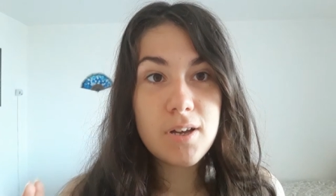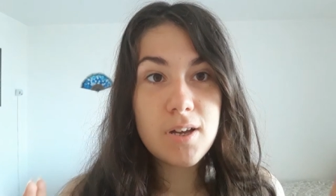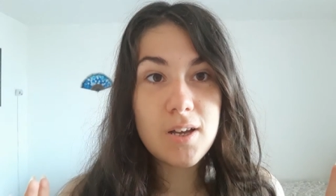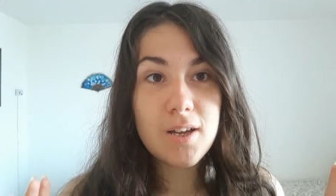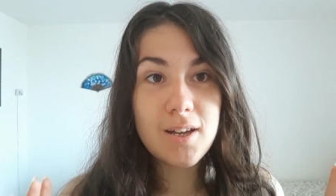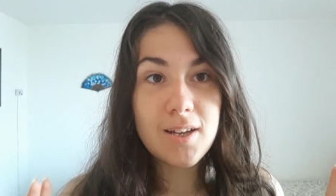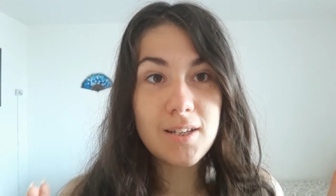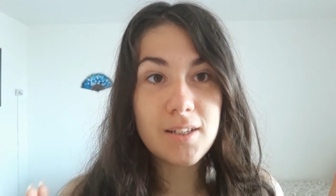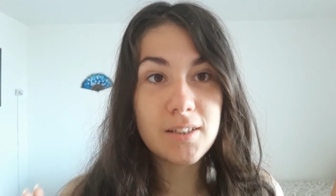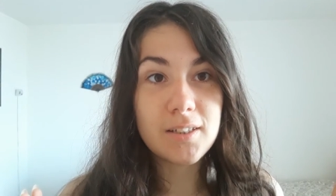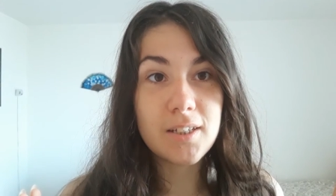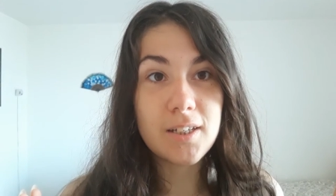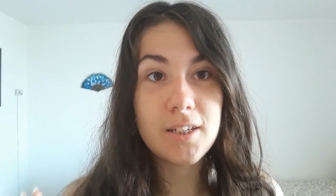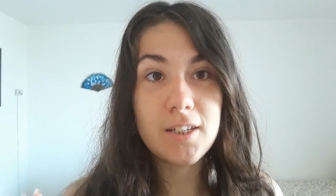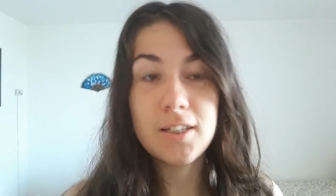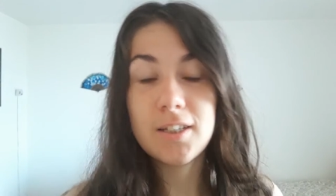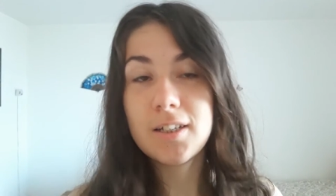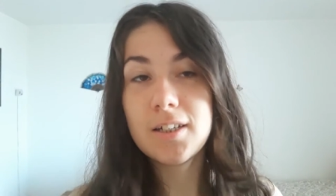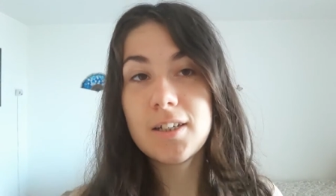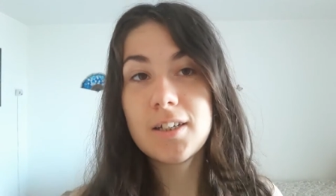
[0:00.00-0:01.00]
and
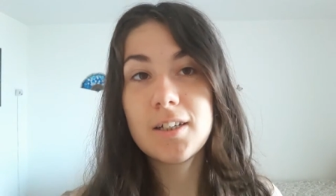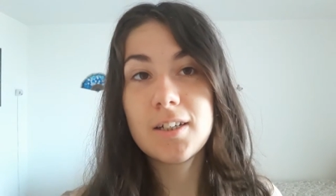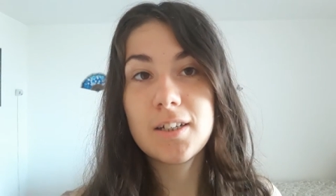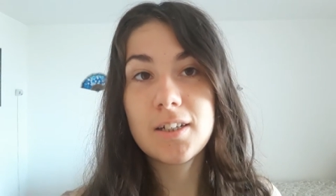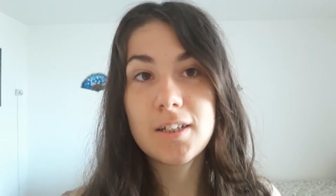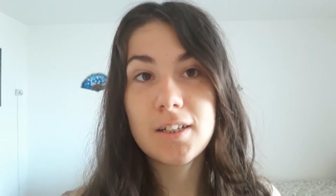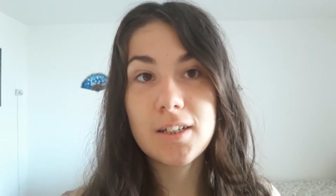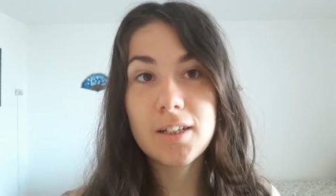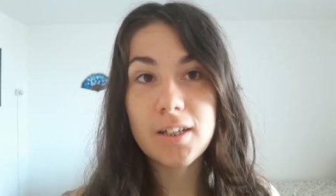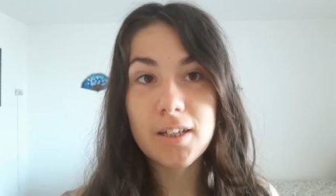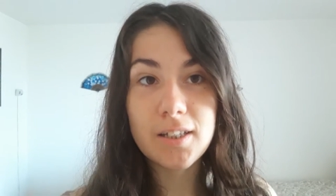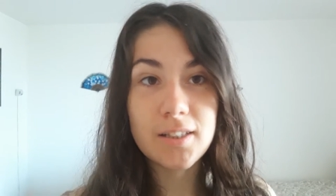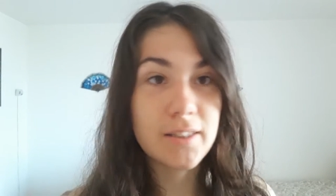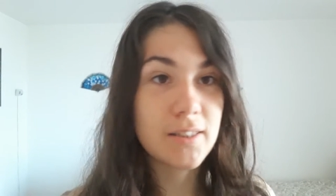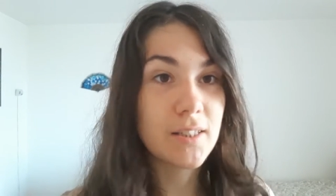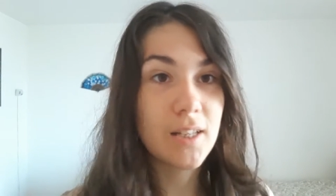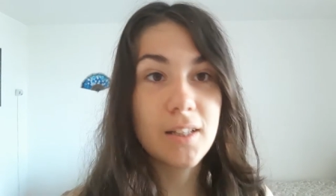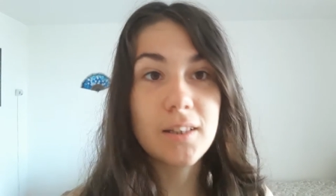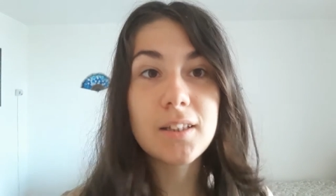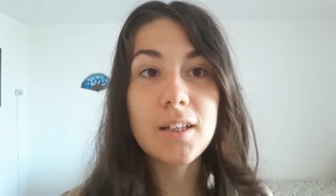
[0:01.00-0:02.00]
it's
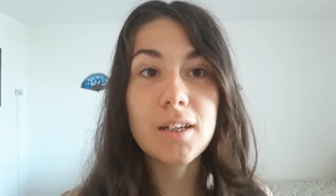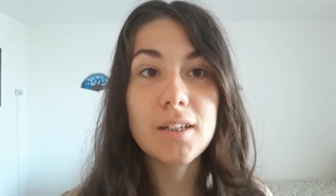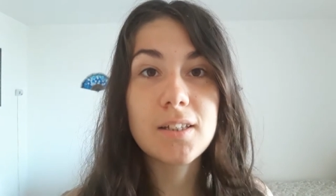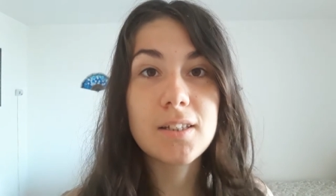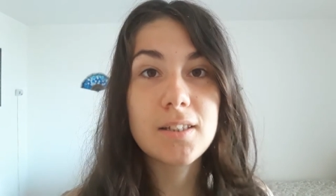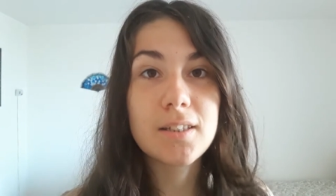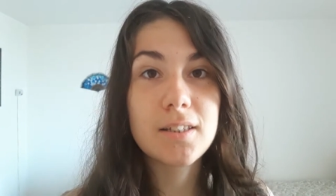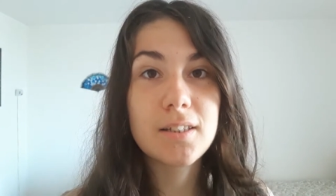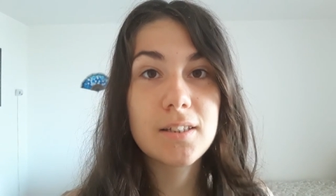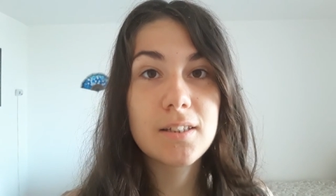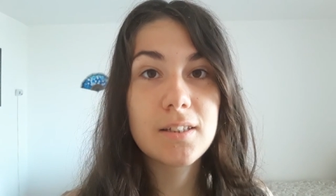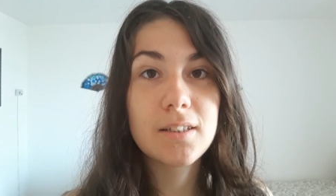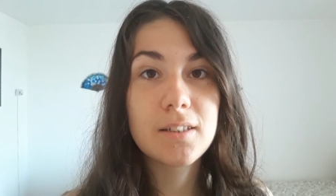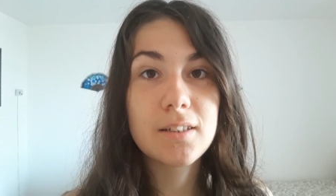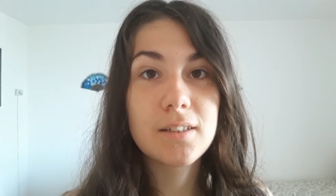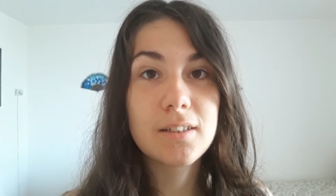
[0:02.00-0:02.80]
not nice